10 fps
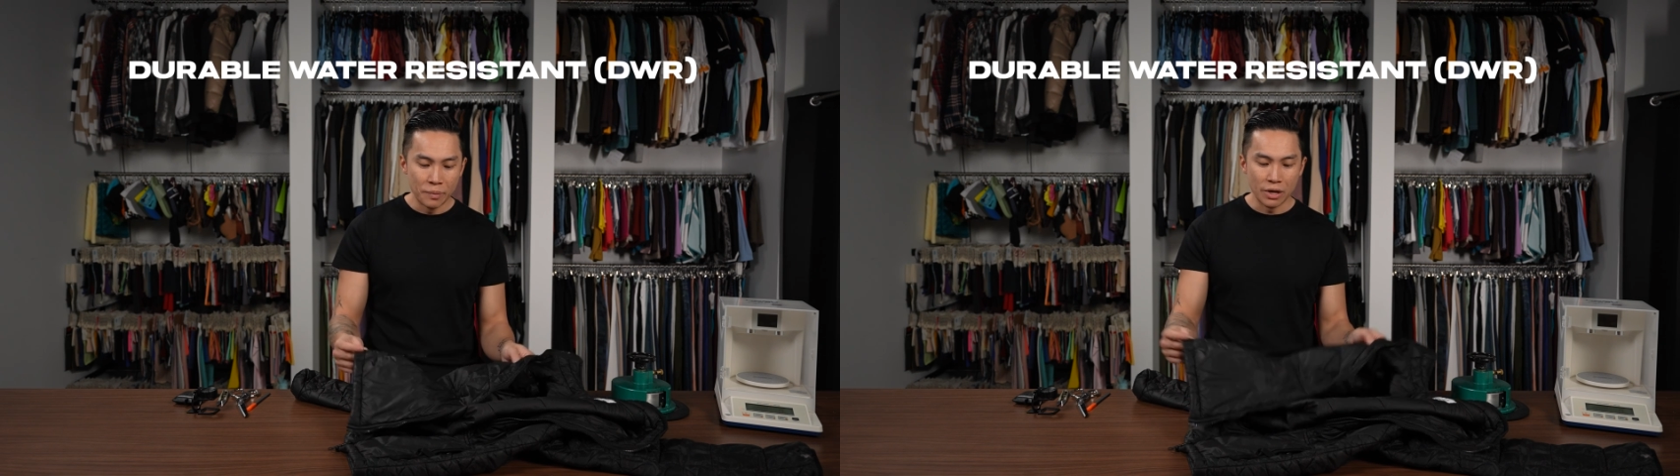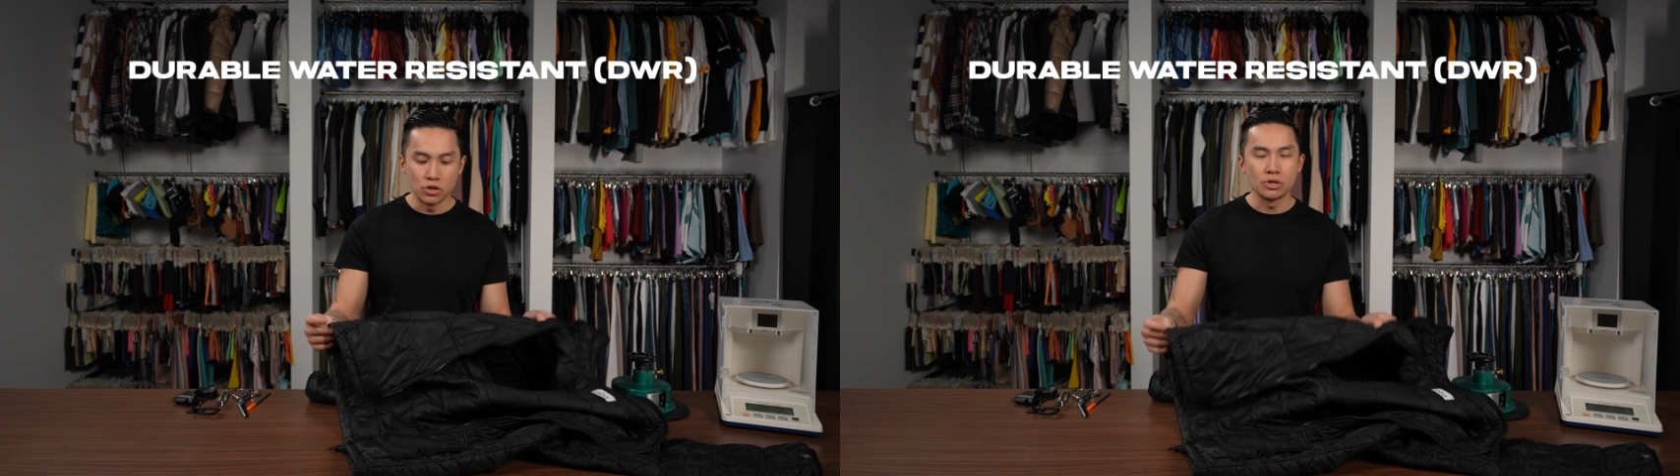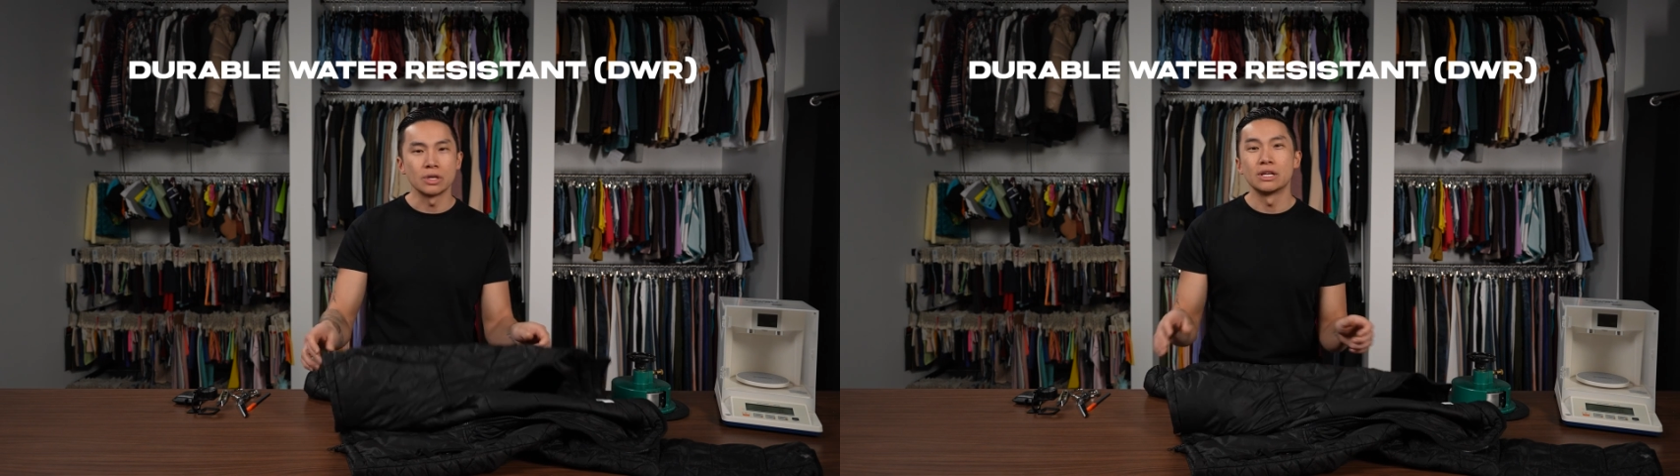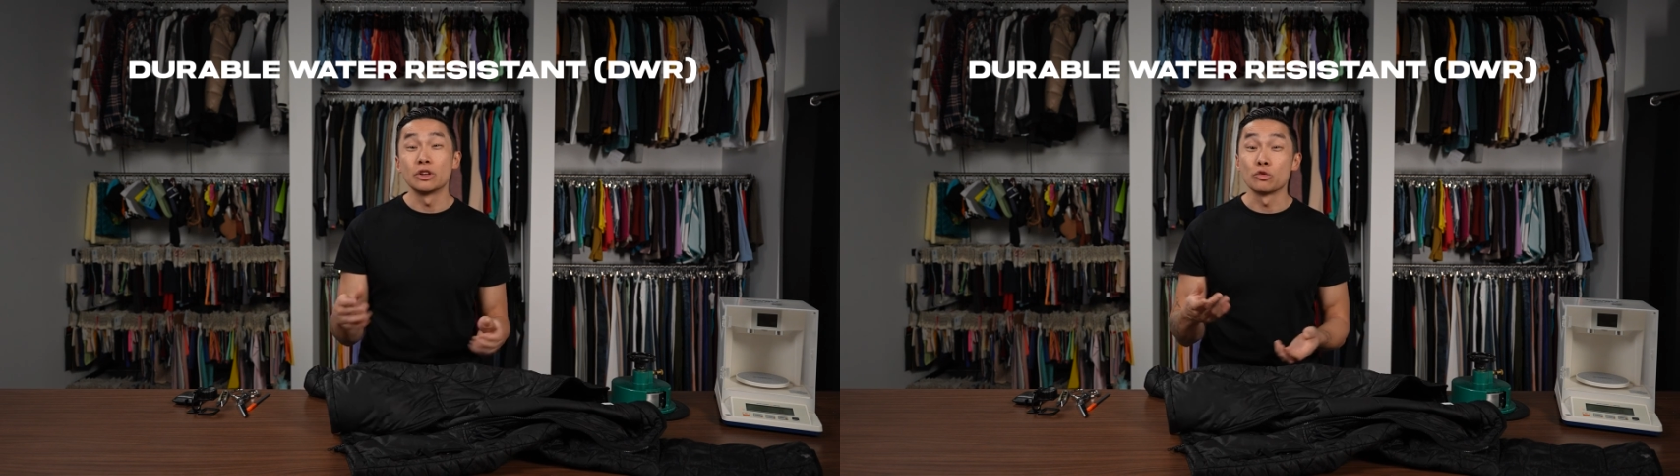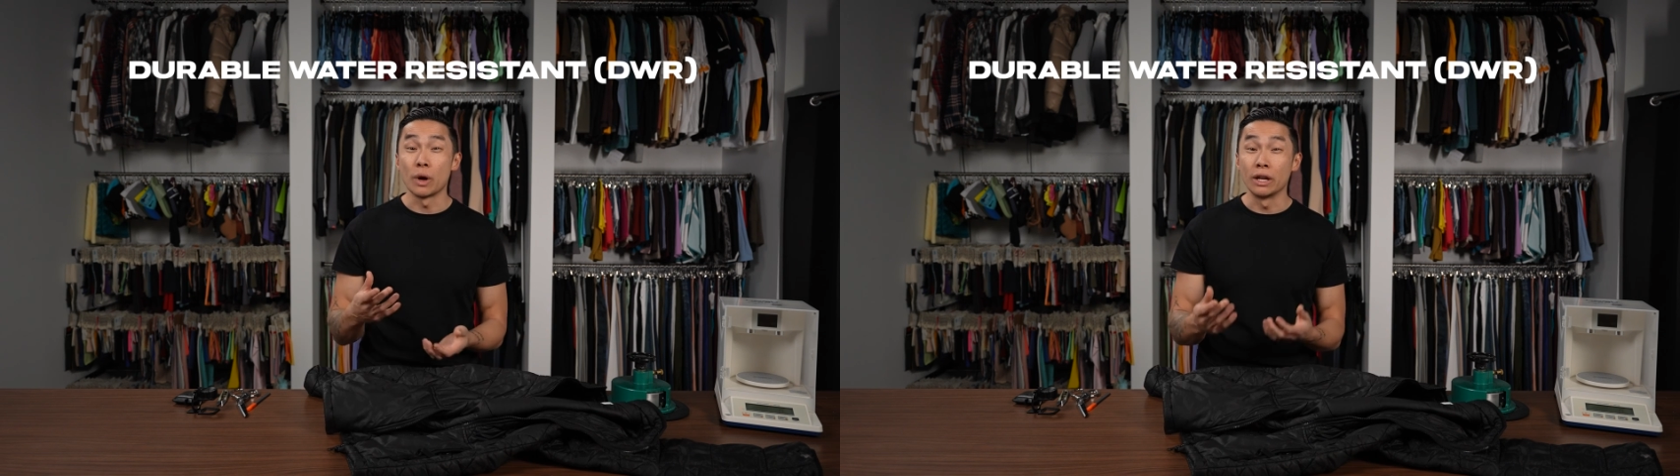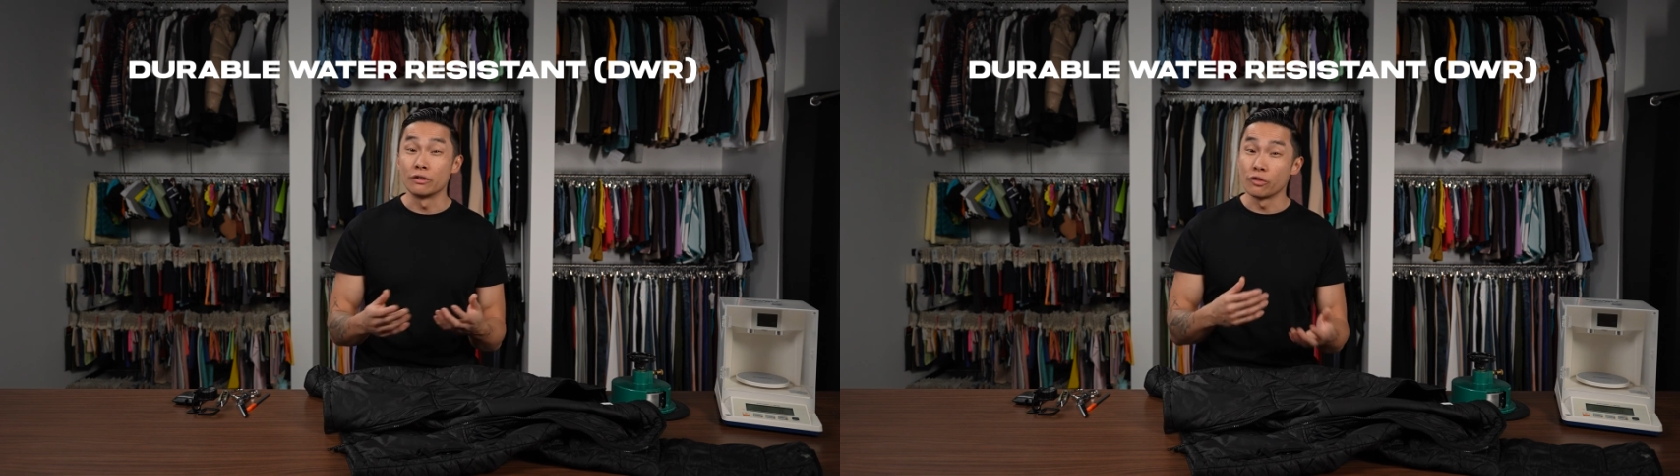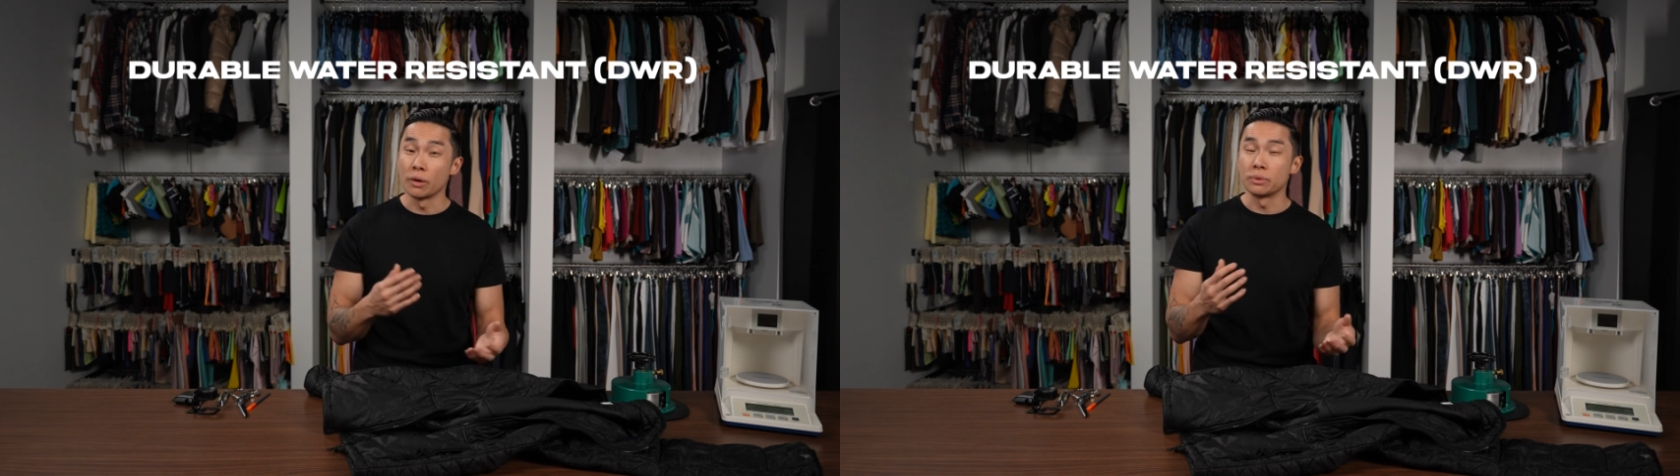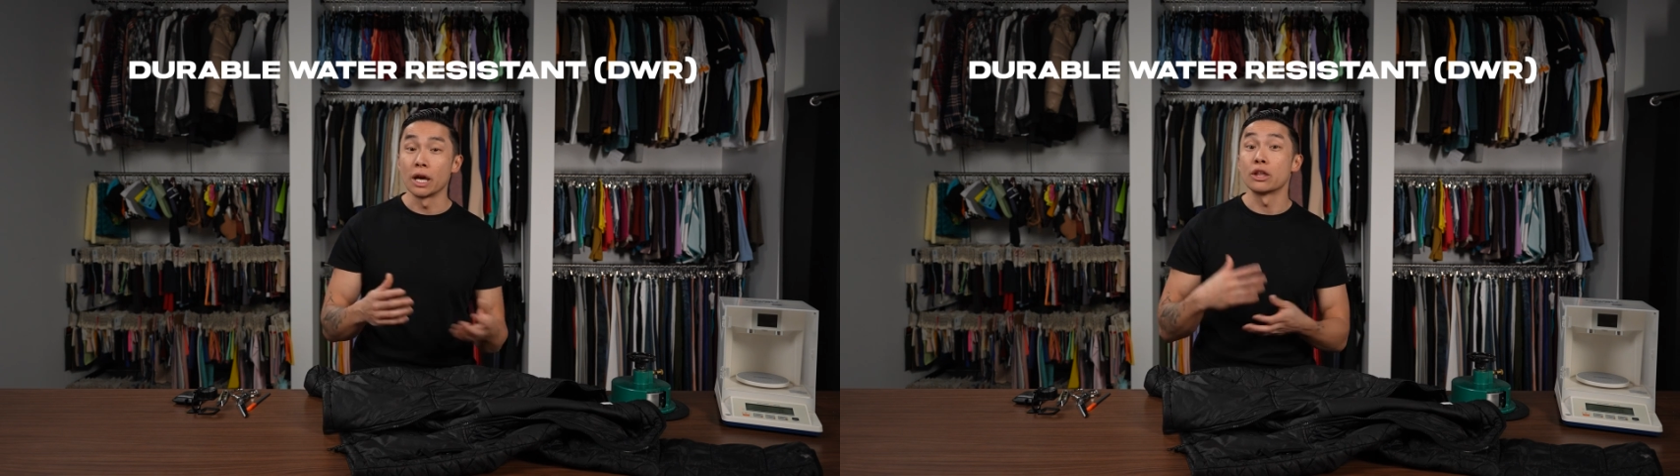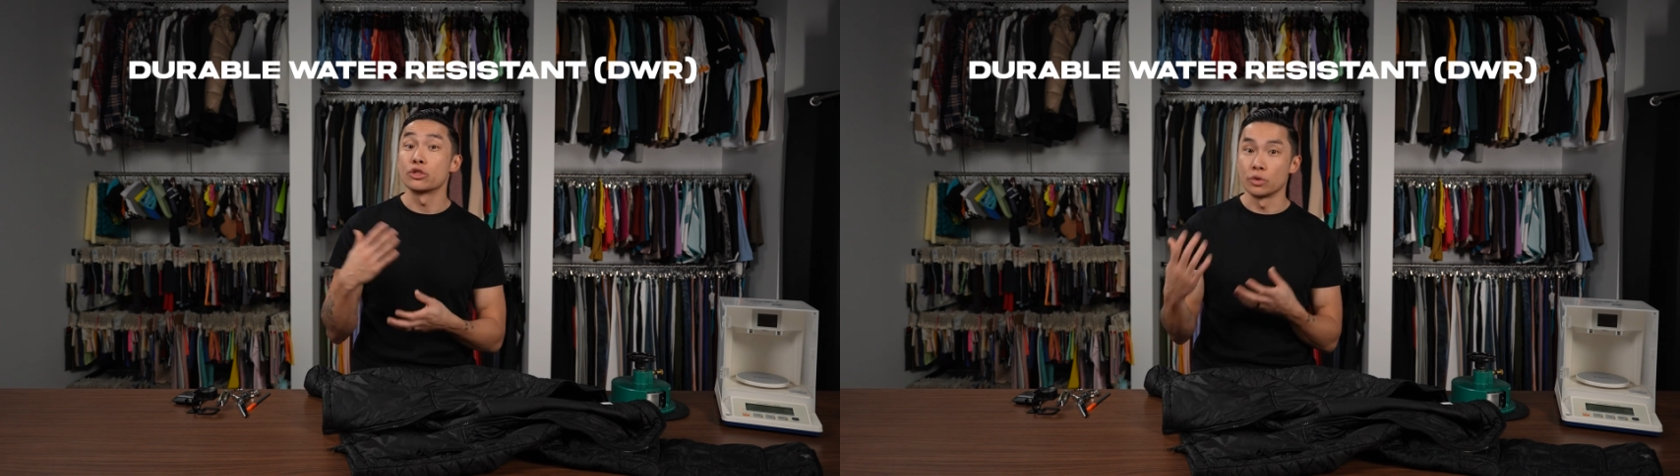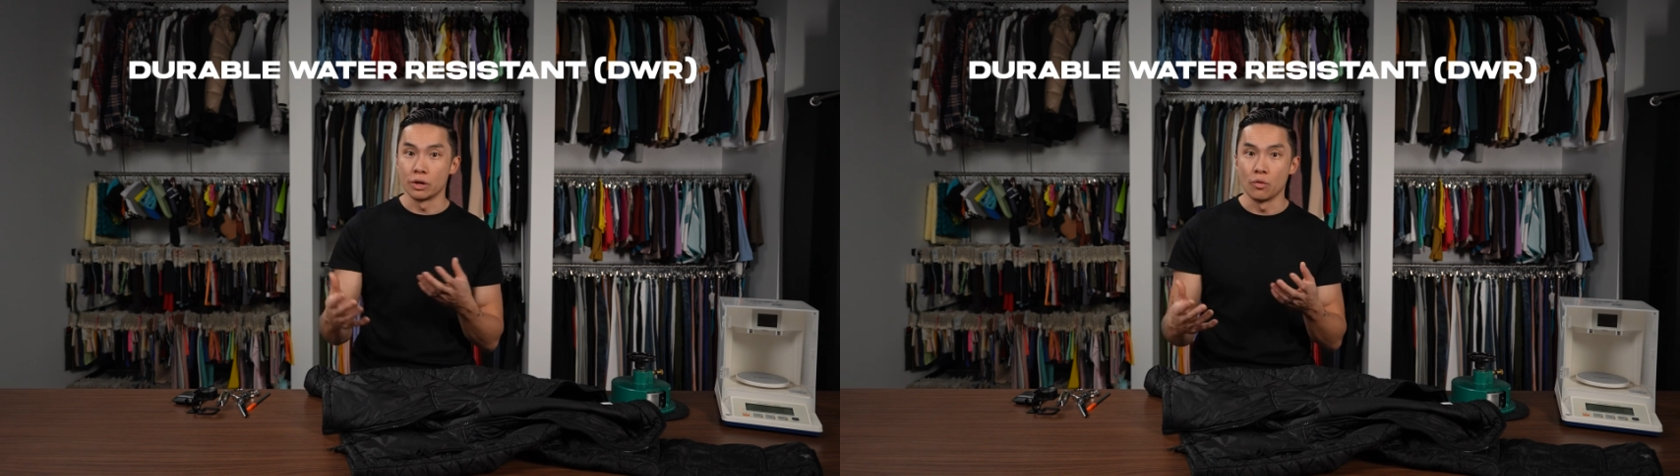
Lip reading: And usually they're rated for up to like 30